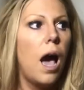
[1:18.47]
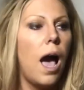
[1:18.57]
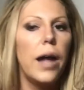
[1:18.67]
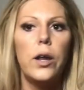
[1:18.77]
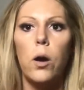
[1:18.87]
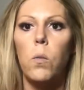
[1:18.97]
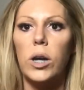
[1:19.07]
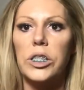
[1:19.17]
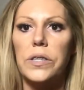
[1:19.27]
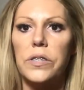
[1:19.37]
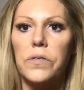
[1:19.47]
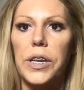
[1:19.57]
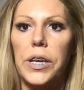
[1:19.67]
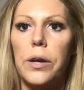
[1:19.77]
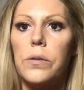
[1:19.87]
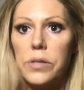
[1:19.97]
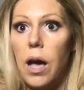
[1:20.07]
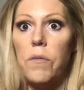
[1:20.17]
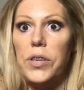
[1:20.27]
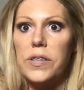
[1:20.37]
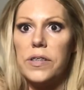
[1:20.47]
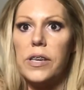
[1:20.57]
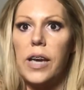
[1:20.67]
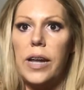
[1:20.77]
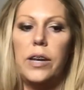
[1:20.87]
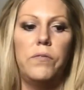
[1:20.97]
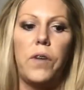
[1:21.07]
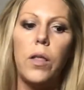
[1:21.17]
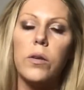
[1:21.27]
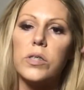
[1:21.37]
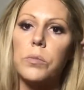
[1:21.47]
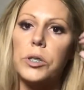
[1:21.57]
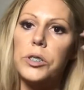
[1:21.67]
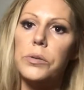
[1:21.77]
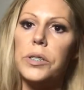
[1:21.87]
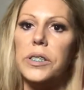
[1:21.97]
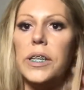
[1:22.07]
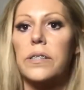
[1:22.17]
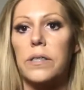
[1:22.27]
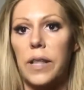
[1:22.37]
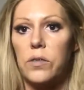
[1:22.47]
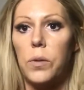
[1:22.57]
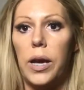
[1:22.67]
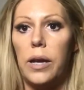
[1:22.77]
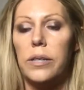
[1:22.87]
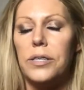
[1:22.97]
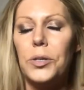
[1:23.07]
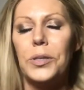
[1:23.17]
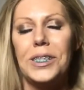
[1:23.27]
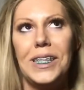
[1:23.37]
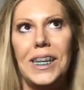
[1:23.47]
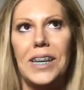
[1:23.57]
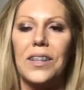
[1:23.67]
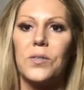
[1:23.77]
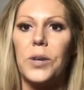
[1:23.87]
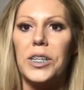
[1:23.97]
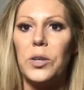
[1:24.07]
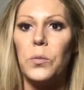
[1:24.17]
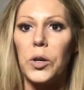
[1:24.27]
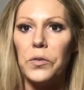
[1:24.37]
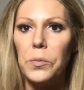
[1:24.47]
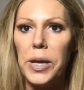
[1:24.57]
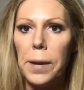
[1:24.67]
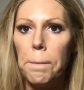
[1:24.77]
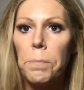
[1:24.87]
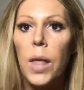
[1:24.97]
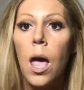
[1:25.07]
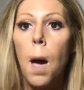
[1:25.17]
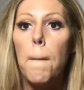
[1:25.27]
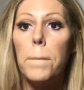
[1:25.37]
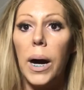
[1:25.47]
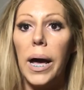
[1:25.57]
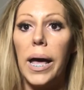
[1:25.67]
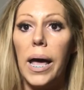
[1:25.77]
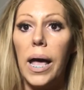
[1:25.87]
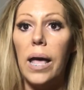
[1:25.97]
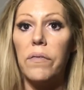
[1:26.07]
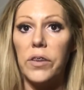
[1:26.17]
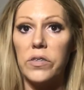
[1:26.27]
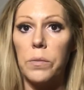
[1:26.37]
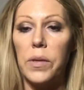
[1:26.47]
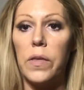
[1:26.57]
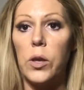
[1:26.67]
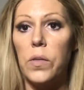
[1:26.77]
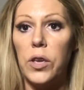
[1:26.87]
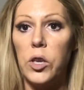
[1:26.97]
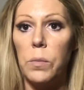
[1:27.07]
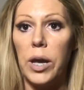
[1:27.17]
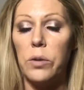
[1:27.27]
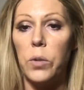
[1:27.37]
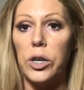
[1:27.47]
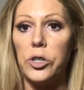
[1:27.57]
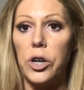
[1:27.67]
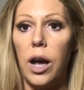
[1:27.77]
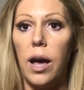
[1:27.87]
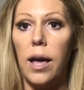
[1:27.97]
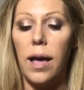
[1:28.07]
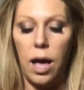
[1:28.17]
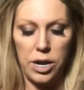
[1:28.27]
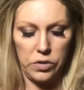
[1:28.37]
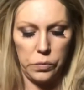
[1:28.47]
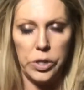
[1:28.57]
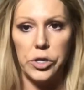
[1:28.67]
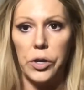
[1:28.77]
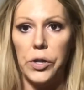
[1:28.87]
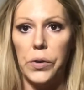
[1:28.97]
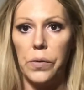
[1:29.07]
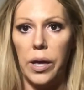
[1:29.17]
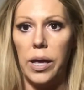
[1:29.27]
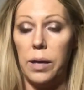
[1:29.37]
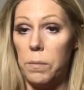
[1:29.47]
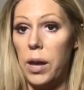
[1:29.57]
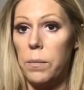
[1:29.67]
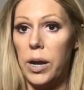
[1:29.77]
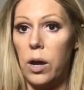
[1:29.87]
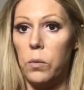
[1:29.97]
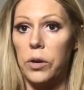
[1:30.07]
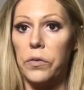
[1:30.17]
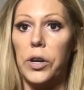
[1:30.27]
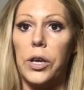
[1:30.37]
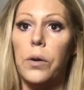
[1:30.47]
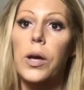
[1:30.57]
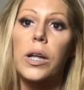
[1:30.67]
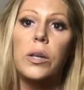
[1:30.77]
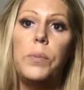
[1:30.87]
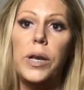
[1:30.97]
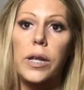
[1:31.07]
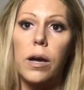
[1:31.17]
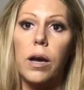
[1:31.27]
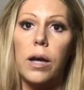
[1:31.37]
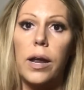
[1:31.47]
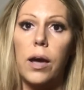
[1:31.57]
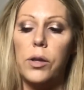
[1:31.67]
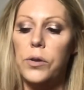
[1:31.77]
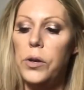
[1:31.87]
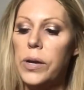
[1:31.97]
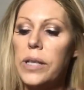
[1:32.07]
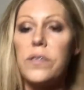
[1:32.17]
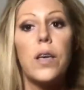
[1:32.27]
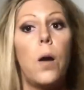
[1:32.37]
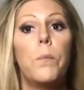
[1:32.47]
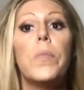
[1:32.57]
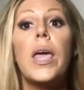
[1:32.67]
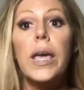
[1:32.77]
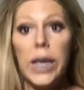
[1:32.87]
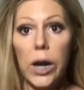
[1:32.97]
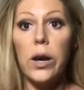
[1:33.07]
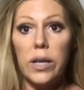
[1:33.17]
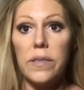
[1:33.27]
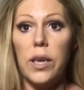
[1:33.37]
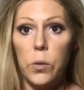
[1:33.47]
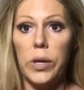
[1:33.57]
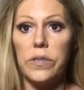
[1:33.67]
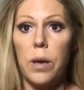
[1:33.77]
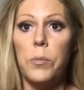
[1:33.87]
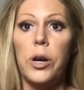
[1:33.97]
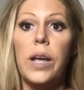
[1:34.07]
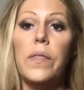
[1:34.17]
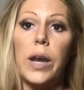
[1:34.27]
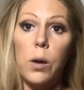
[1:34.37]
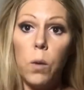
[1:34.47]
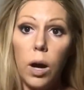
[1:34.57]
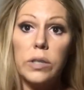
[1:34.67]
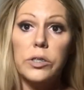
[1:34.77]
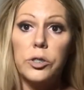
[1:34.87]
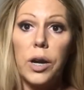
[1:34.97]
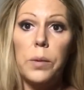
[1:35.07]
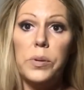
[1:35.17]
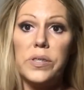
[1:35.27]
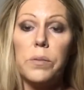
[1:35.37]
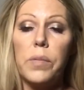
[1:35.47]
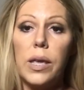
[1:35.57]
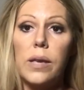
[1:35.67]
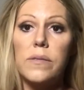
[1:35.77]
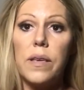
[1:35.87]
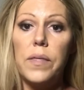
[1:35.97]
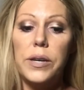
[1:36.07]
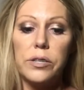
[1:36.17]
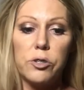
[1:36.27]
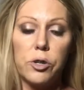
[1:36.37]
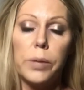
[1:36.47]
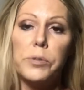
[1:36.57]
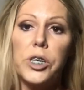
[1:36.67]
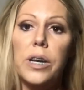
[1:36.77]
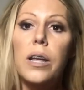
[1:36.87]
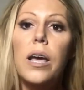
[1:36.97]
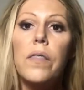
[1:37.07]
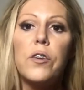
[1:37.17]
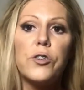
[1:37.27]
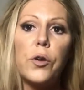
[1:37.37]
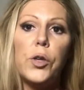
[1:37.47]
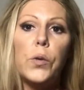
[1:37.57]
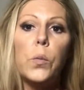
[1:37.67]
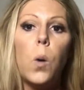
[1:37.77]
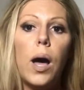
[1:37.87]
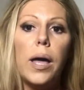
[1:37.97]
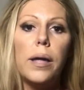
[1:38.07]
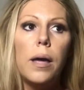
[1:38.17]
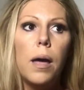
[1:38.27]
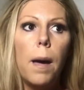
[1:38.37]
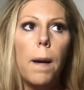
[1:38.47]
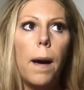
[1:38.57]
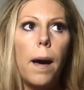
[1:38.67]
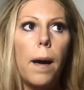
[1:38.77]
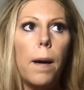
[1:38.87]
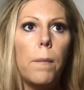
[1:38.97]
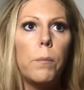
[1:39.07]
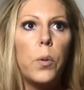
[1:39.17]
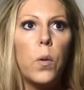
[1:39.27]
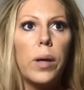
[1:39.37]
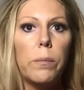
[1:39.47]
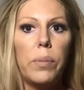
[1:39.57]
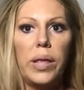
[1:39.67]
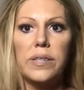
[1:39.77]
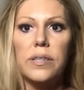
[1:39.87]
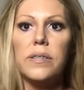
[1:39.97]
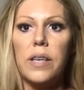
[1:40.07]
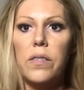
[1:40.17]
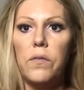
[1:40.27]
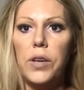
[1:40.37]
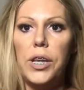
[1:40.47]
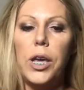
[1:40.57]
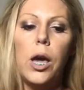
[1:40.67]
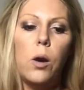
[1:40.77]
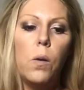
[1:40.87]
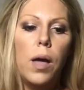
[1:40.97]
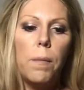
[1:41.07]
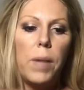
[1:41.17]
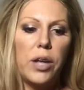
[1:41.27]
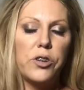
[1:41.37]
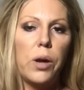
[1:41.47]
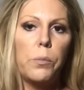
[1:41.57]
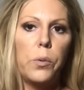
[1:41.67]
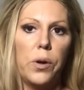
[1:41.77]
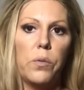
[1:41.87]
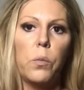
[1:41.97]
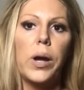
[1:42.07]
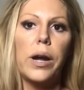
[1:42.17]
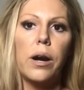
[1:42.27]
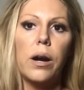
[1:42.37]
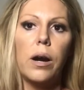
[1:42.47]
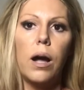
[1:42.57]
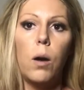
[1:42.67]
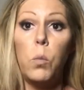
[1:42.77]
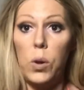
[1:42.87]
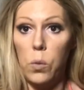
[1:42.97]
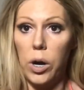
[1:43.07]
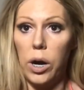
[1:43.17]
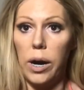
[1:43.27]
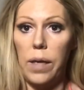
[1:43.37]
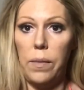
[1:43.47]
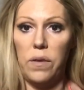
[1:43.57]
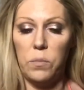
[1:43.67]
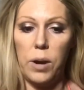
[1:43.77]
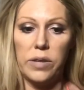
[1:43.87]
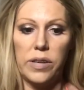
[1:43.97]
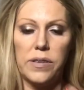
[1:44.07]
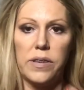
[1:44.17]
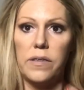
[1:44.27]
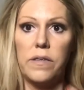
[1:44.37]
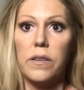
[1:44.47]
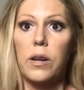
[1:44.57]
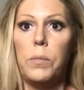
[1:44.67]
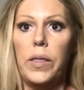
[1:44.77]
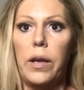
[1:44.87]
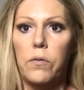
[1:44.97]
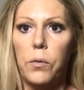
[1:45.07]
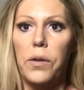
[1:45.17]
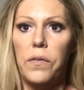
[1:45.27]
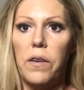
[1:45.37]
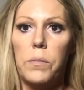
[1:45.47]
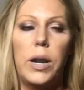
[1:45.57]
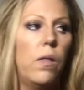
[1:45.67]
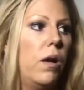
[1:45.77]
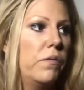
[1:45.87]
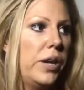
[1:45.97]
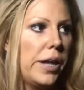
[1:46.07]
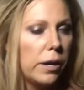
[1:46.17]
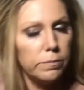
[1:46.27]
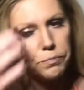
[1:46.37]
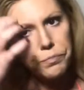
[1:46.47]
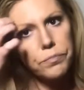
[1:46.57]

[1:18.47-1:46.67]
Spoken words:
I know watching these videos, obviously I didn't follow someone to a T, and that's why it didn't work for me. But if there's something that you think you might want to try, I just want to show you that it may or may not work for you depending on how you do it. So here is a quick summary, and then I will also try to put some links in the description to show you what point places in the video match up with where we were in this process, because this is going to be like a 45-minute long video.